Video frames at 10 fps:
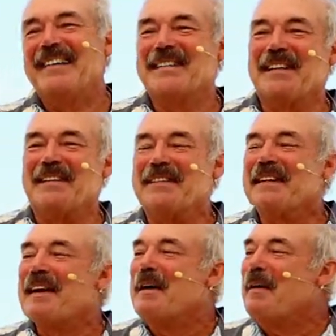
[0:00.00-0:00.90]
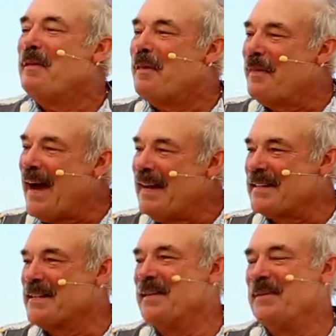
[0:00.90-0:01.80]
So
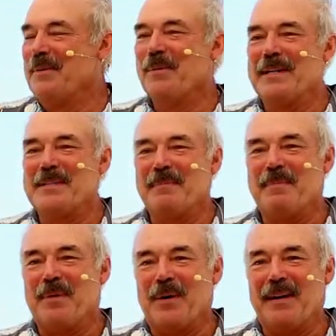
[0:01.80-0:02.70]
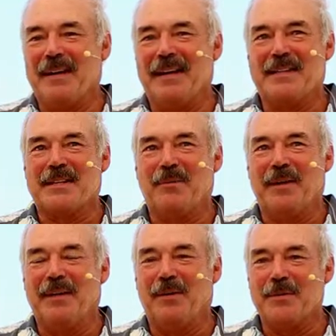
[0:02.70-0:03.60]
that's what's important is that
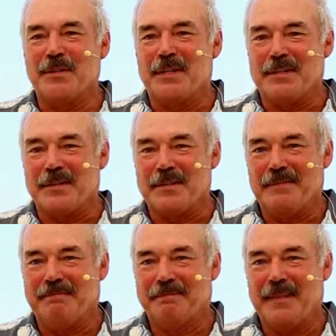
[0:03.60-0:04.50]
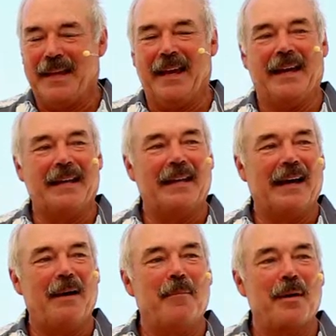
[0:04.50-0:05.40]
we know Jesus.
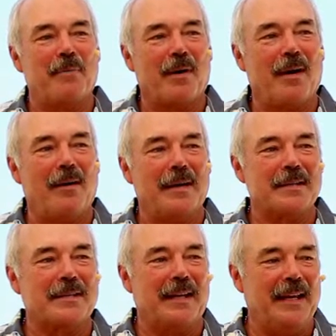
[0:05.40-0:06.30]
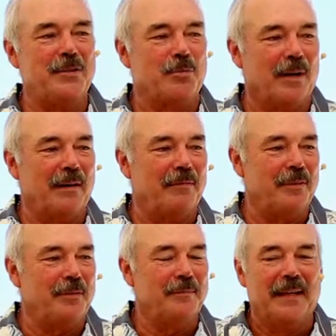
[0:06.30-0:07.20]
And I, uh, my prayer is that each one
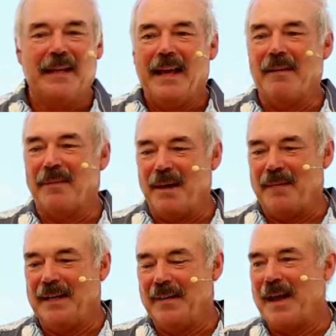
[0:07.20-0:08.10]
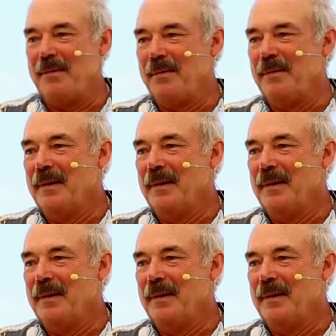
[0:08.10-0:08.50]
of you have come into that